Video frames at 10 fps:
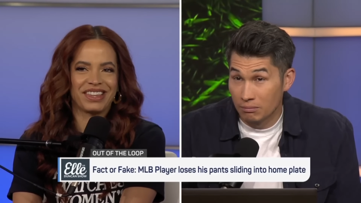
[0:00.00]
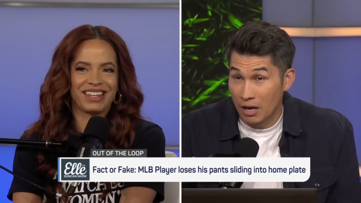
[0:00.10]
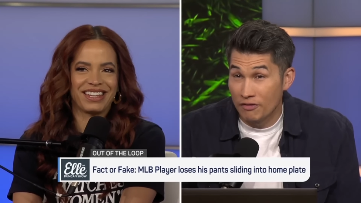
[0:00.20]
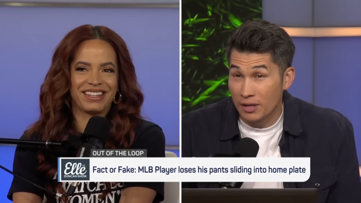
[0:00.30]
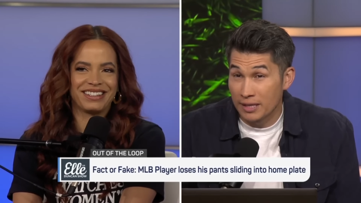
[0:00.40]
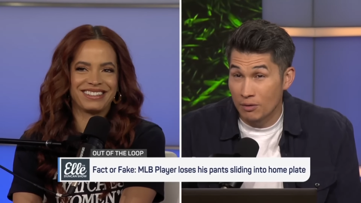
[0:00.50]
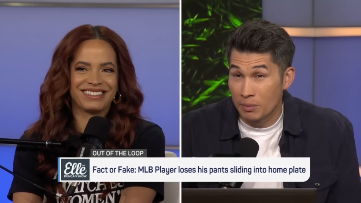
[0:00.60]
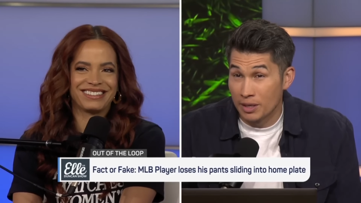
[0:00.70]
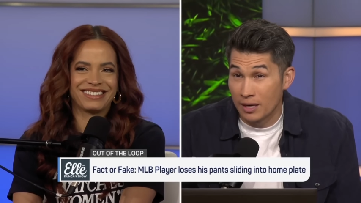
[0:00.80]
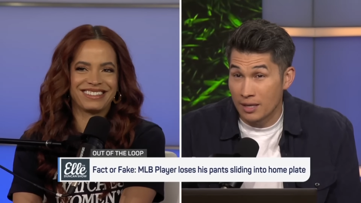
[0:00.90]
Speaker 1: I feel like that would have
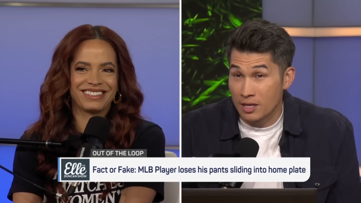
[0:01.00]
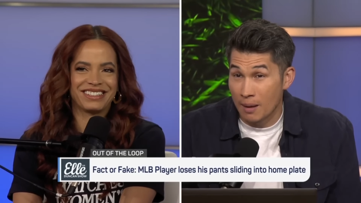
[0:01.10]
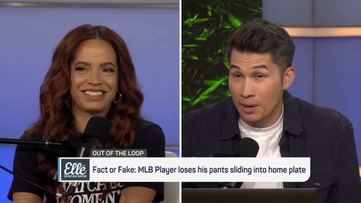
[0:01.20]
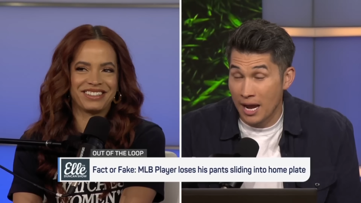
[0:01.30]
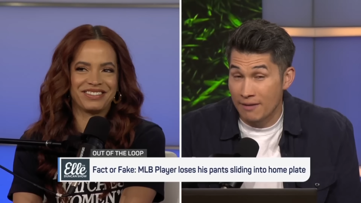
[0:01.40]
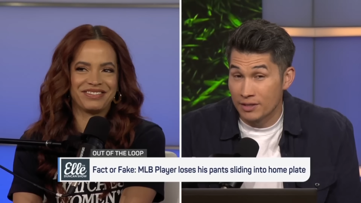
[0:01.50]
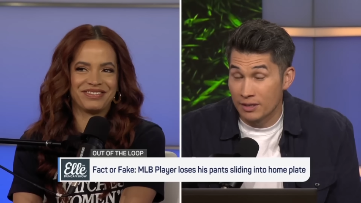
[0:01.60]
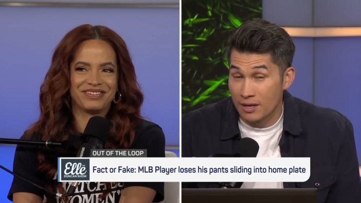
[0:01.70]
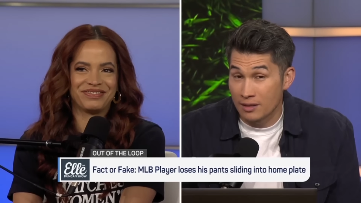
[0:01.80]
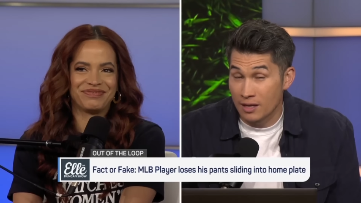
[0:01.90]
been a not top, but I haven't
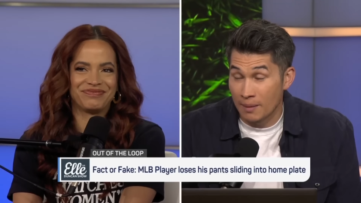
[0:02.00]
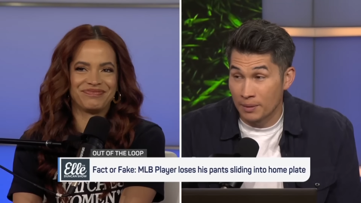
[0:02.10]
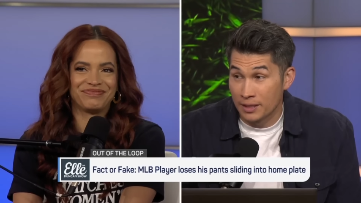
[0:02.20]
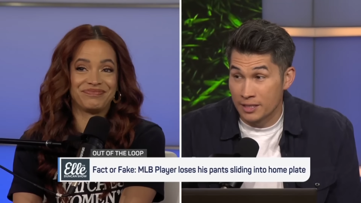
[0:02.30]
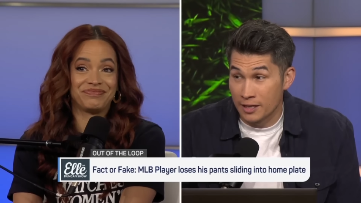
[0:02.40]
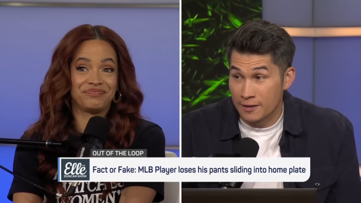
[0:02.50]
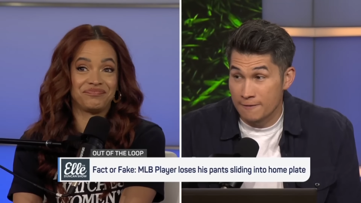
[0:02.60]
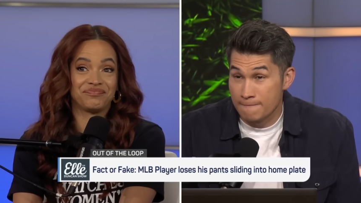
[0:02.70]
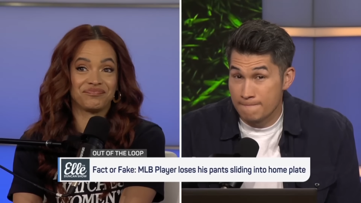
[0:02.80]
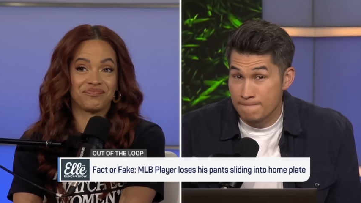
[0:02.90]
done not top plays yet.
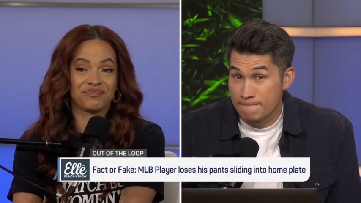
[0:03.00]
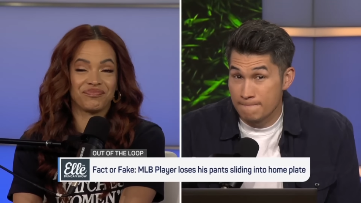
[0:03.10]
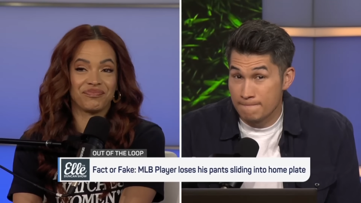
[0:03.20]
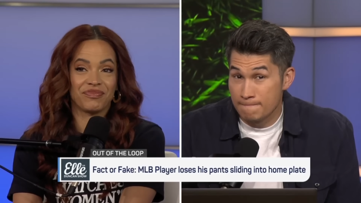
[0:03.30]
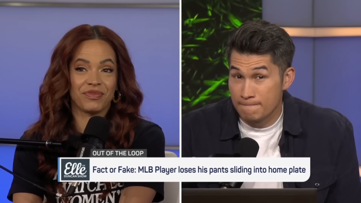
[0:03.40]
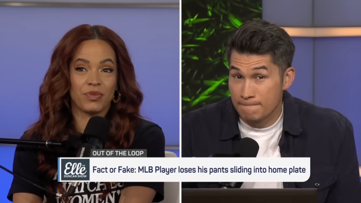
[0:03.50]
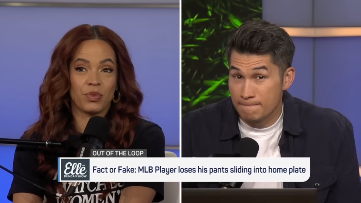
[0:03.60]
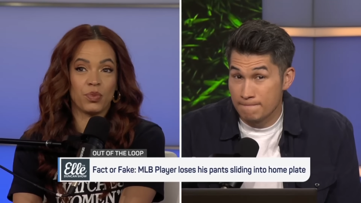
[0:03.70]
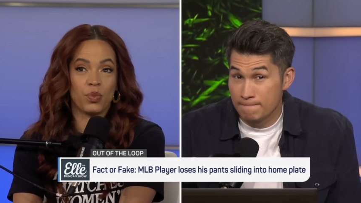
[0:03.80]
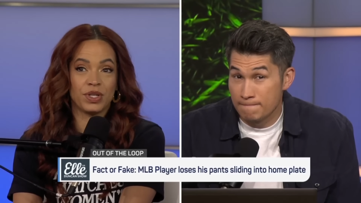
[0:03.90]

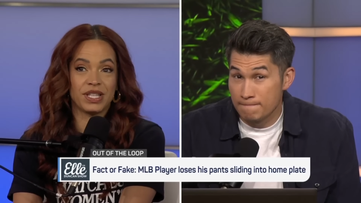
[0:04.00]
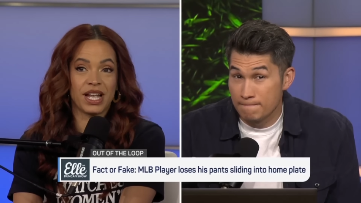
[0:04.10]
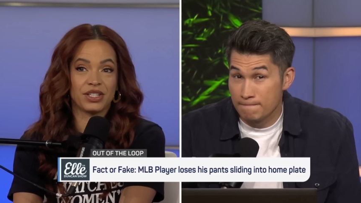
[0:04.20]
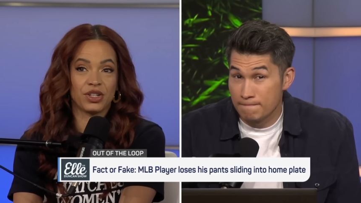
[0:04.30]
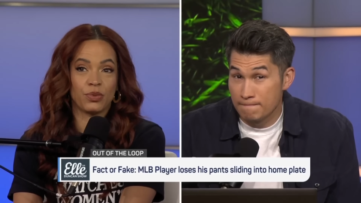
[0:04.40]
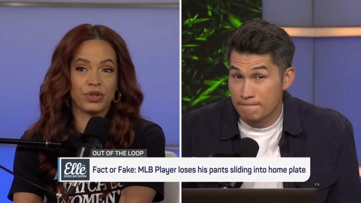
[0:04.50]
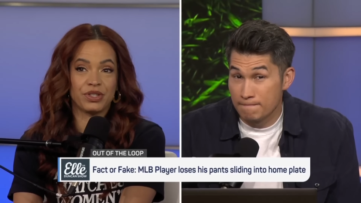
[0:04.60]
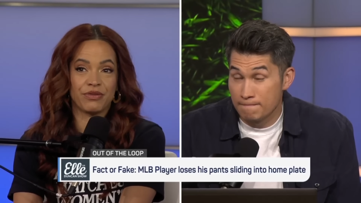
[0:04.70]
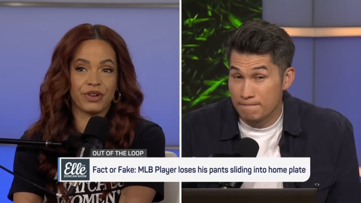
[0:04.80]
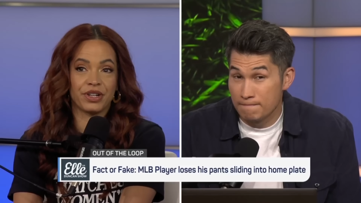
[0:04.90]
Speaker 2: What's the answer? What's
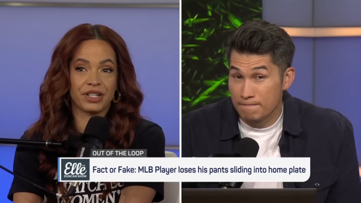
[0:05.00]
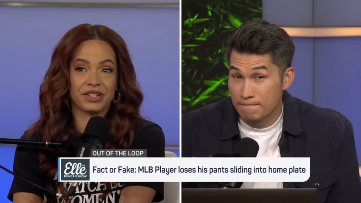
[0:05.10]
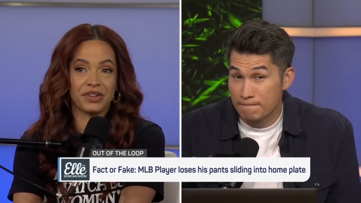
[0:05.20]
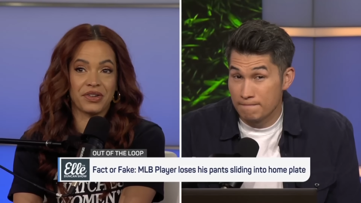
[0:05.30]
the verdict?